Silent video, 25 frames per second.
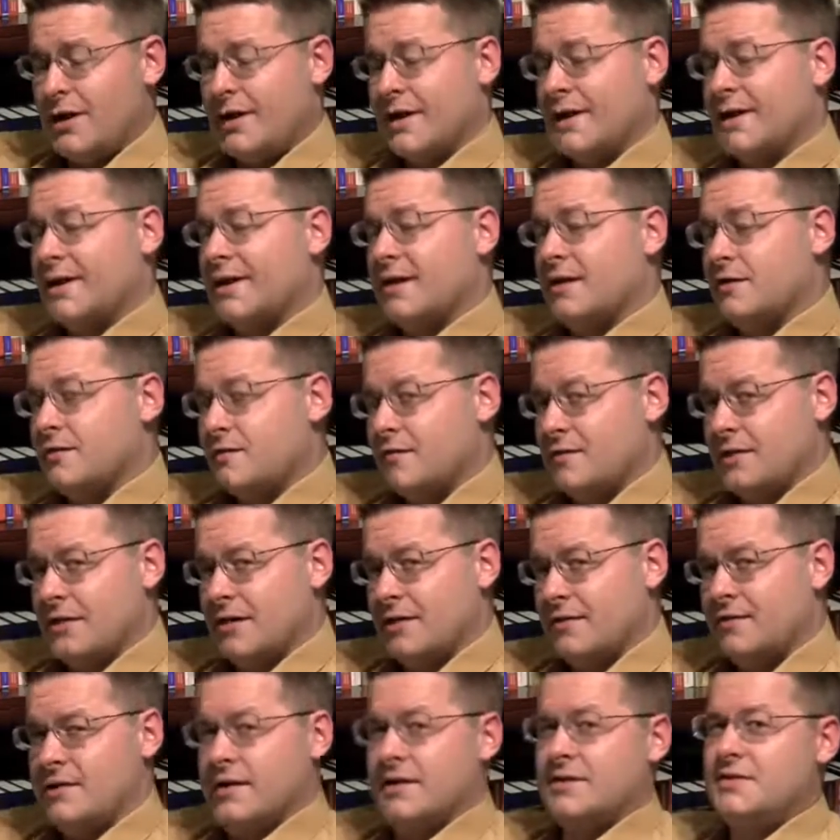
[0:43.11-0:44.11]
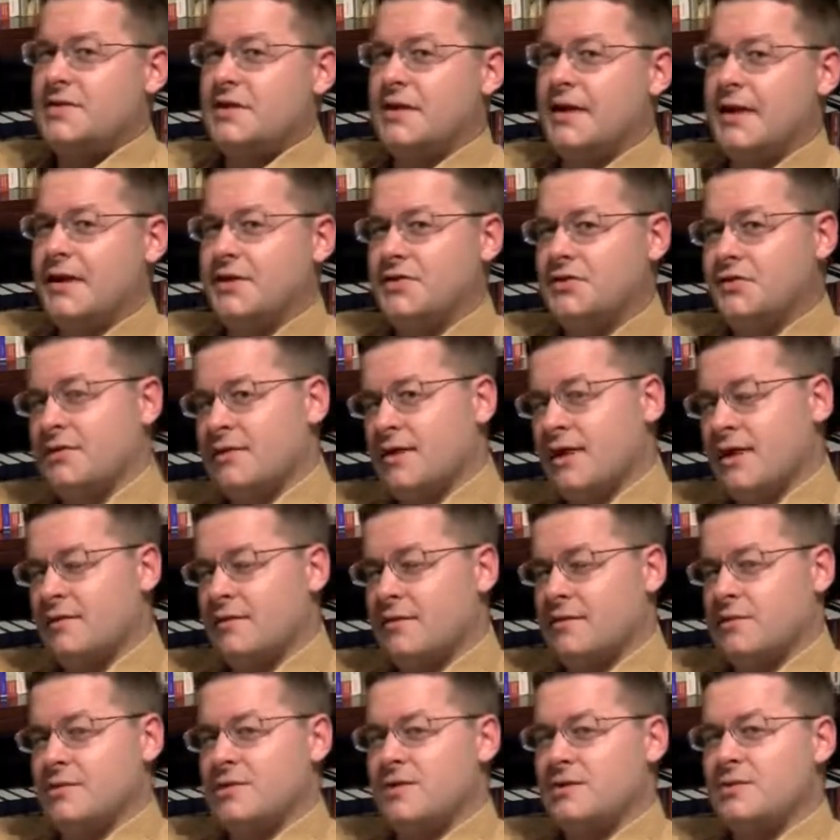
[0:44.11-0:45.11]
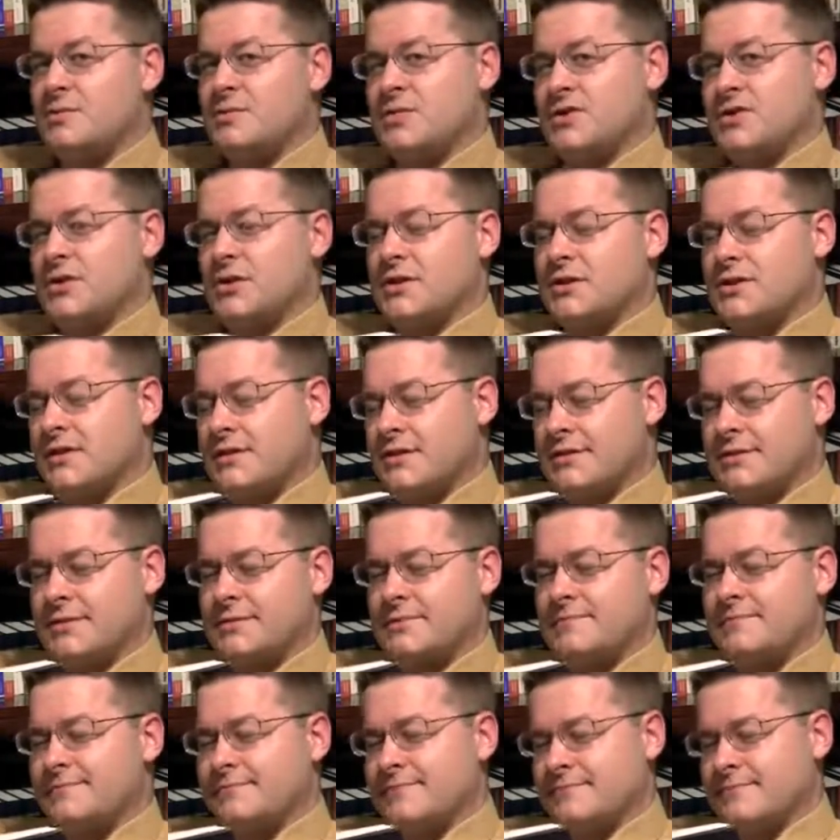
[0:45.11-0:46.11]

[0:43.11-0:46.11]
a careful investigation of the Muslim sources,